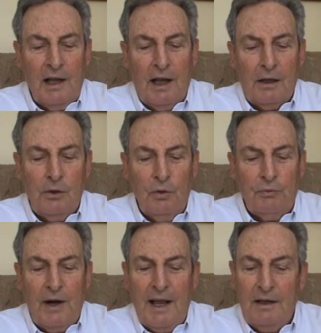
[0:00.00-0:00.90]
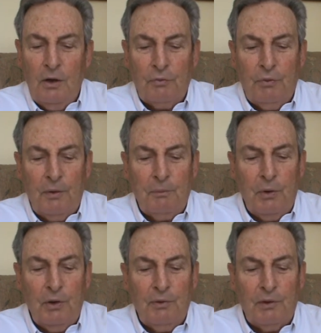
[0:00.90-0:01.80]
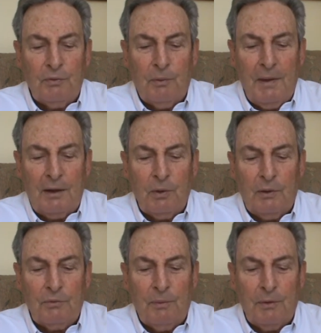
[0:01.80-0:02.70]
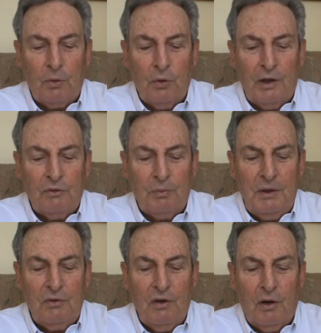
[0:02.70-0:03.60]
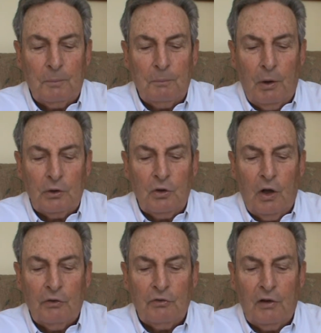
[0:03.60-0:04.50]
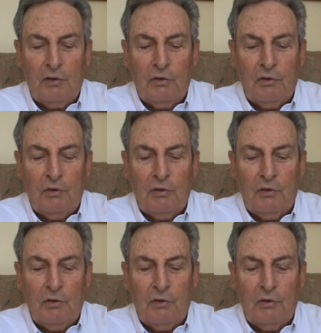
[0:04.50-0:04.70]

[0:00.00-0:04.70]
Louvrain, look for improvement from that one, from the Corner Speciard podcast.